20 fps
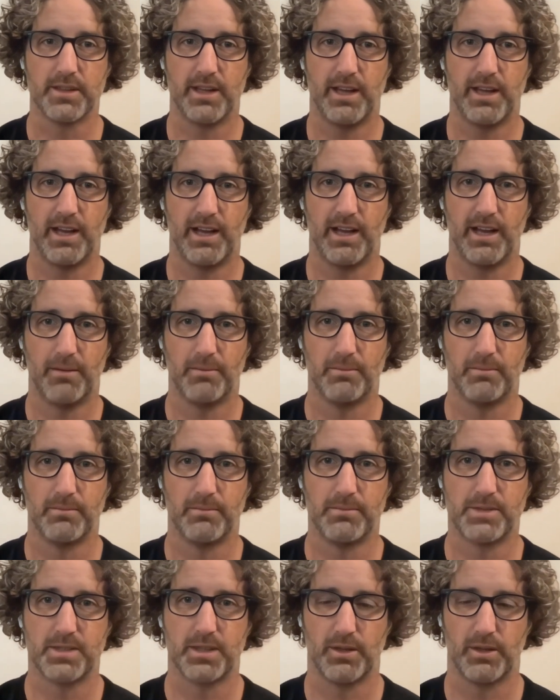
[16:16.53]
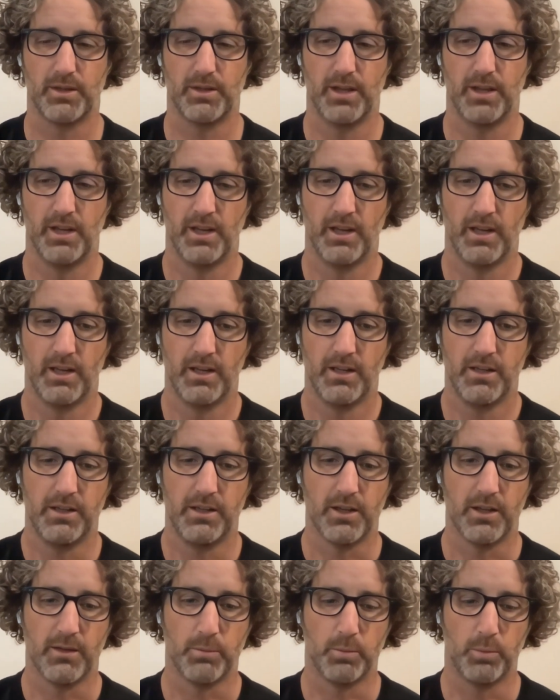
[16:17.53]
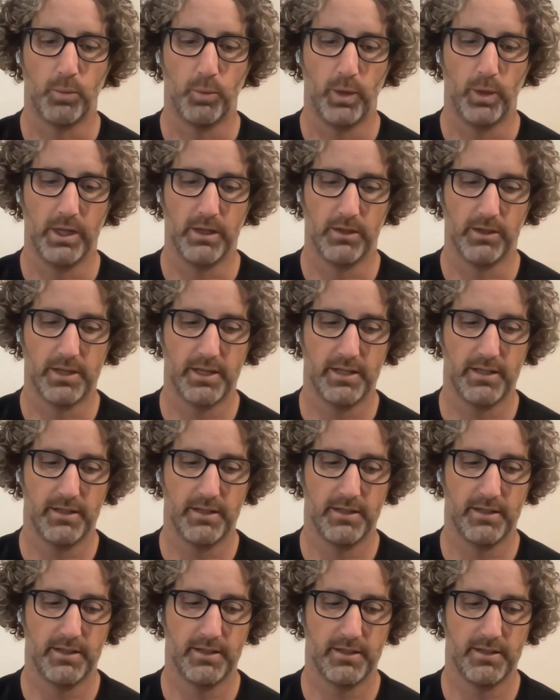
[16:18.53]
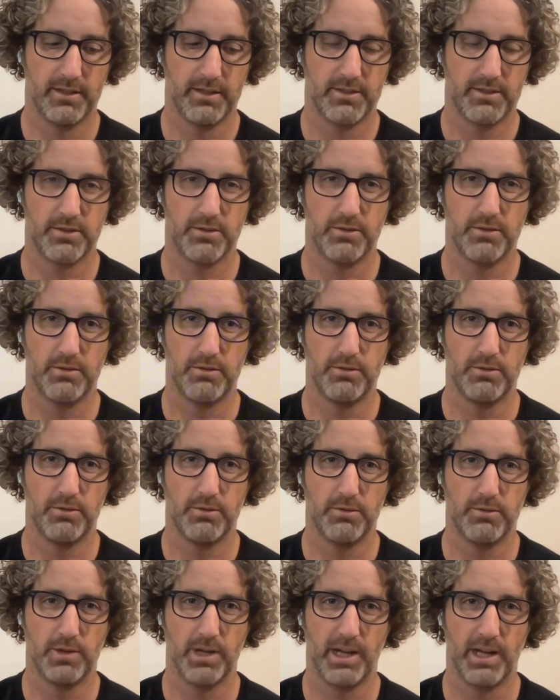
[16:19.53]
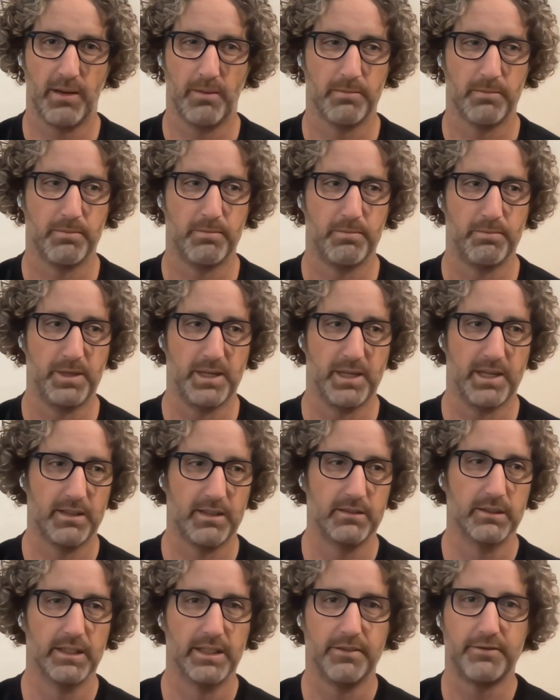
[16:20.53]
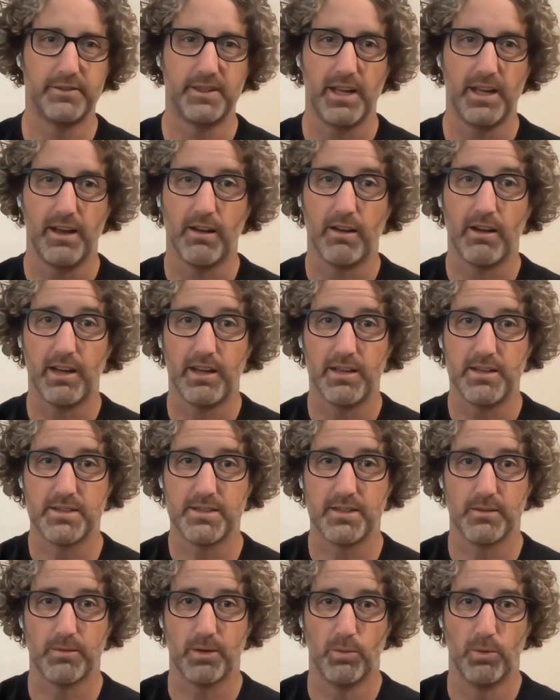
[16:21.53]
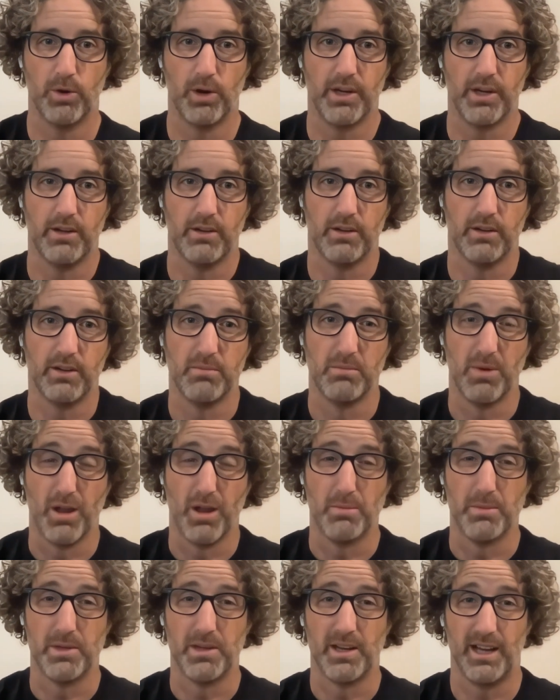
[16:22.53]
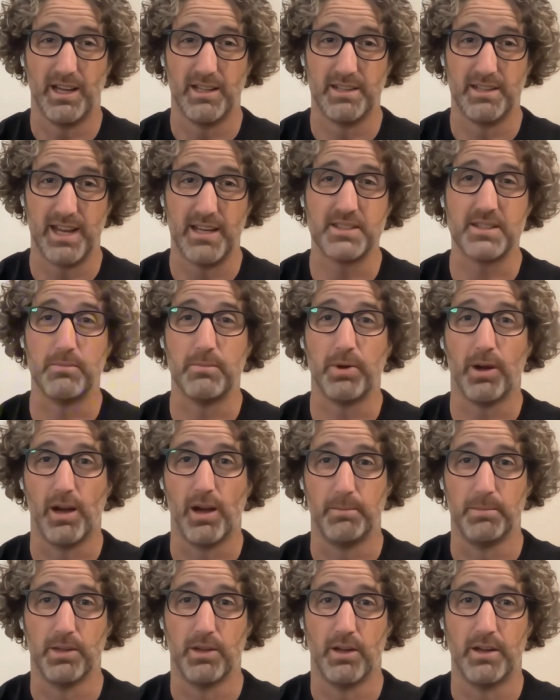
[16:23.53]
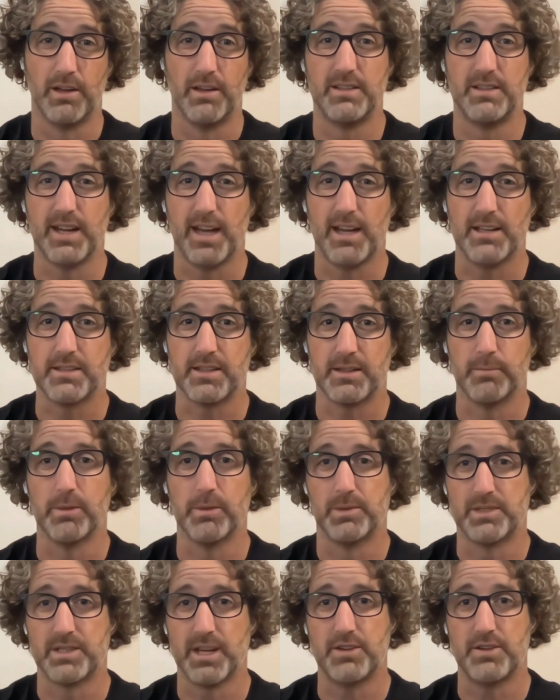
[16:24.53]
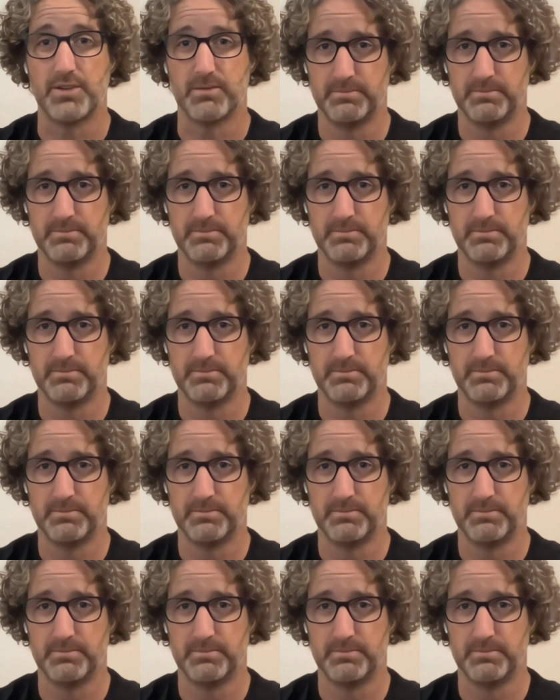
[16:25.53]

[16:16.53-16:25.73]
So, we look at the two big lift areas that we're working on at the moment are days in pipeline and days in implementation.